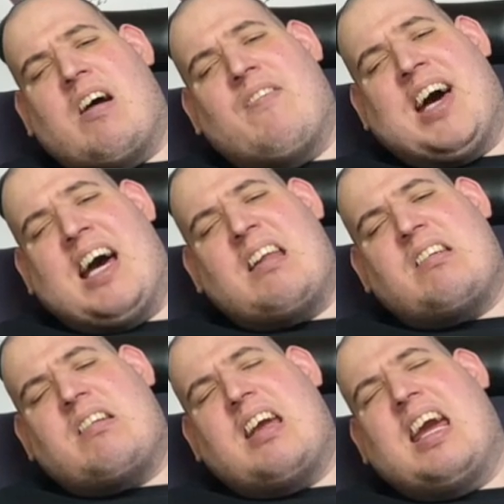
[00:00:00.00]

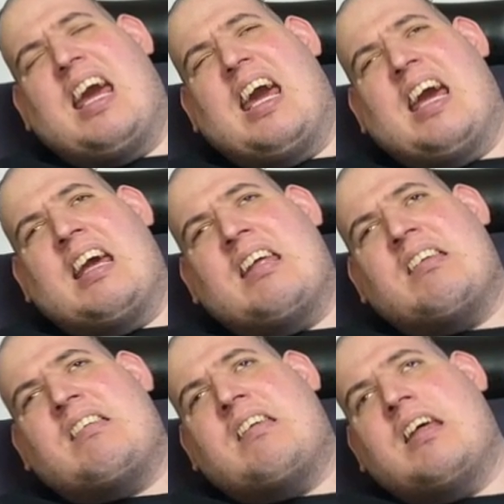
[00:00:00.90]
match
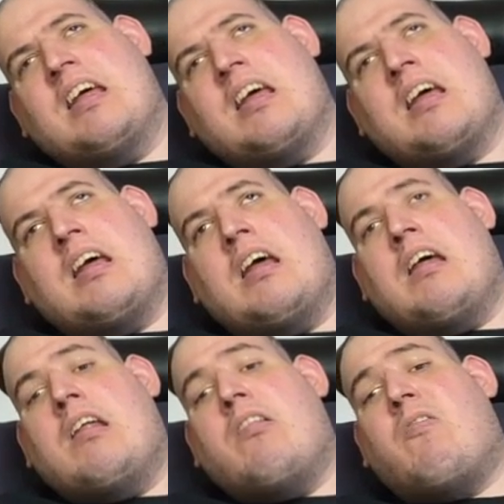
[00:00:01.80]
is
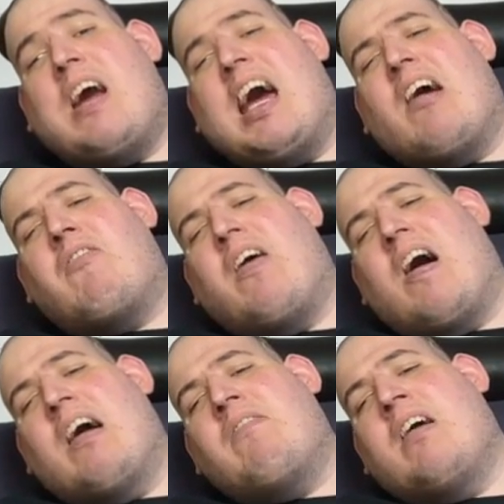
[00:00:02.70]
3 out of
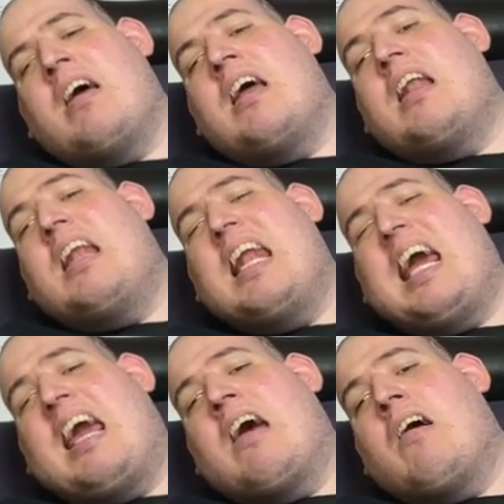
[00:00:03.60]
5.
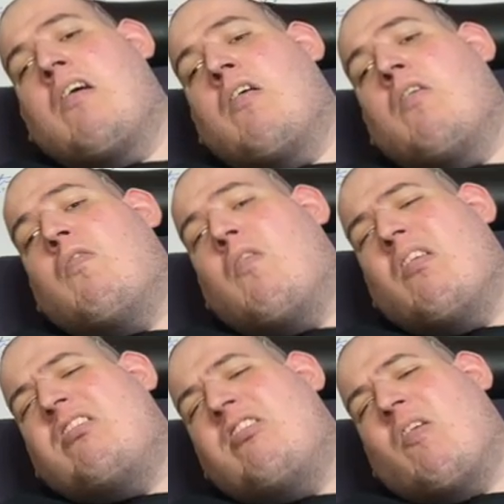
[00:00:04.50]
Lee, what's your